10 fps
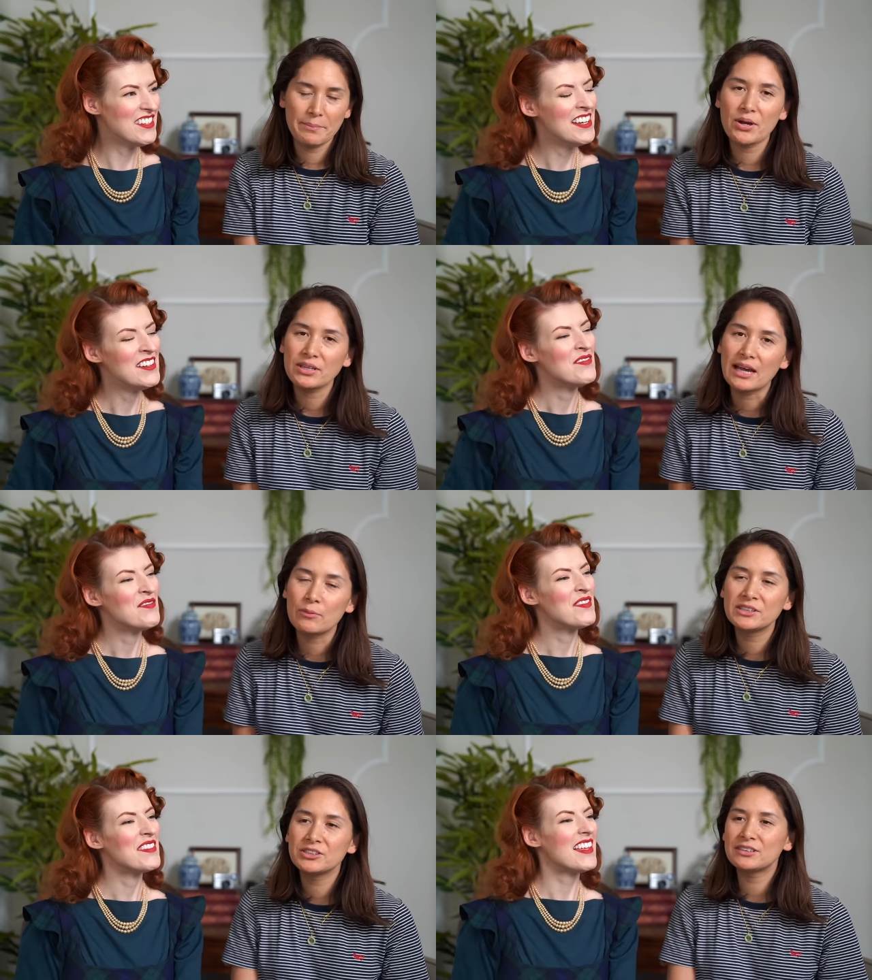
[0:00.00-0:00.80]
Speaker 1: But yeah,
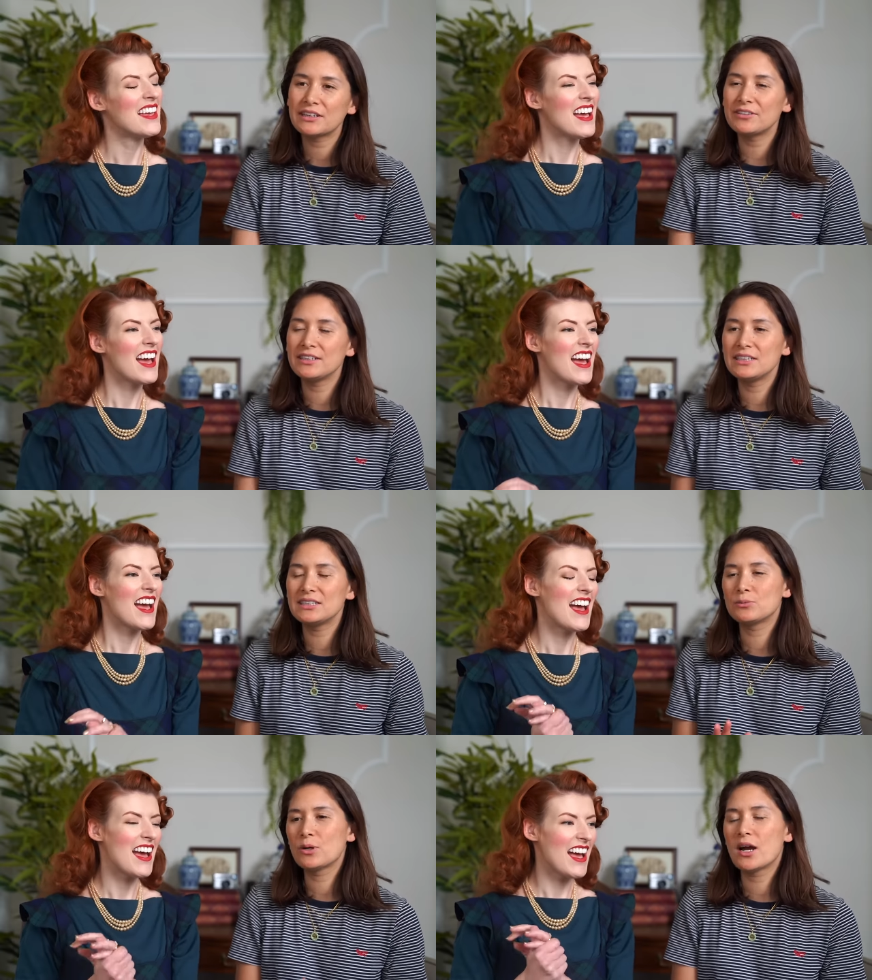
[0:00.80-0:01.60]
we do definitely
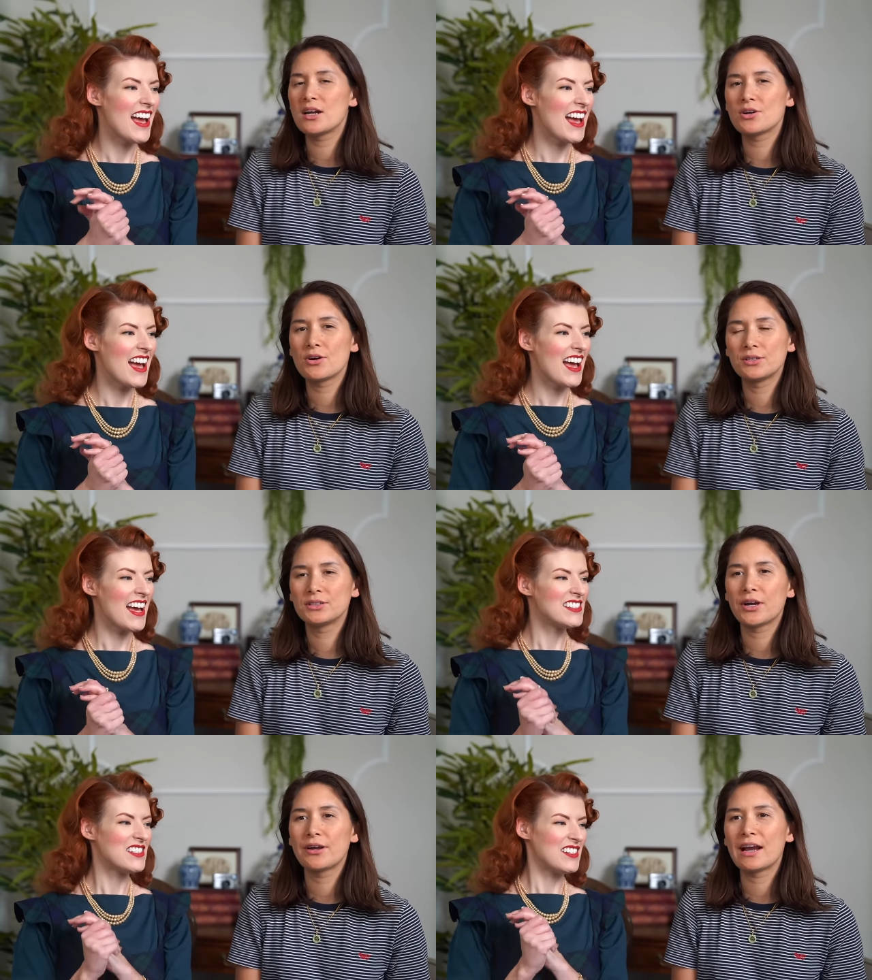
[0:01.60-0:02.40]
need to work on
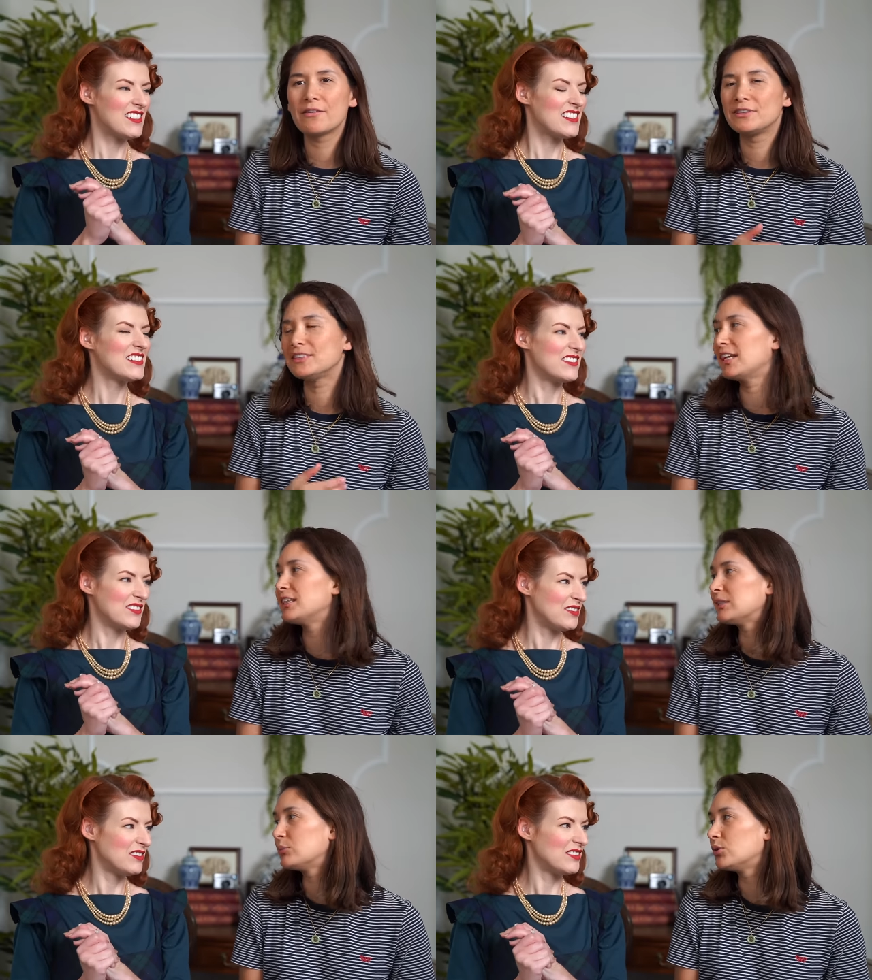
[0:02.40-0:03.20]
and going sleep. out for
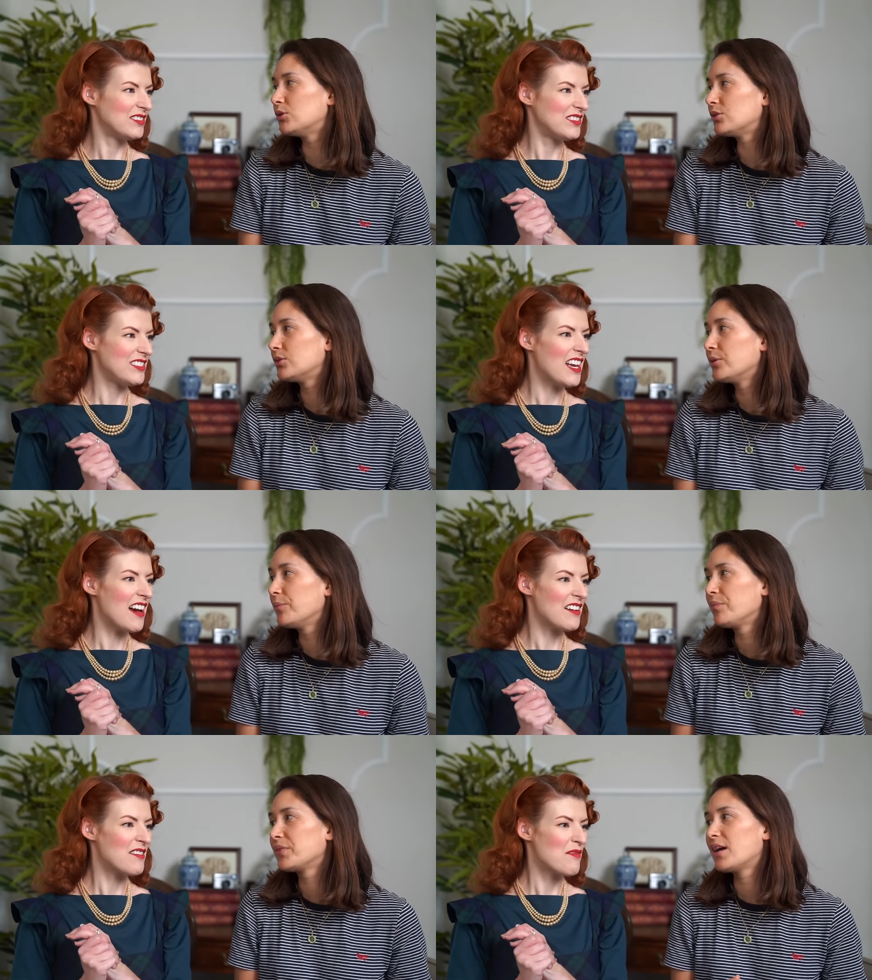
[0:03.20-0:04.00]
dates more. Yeah.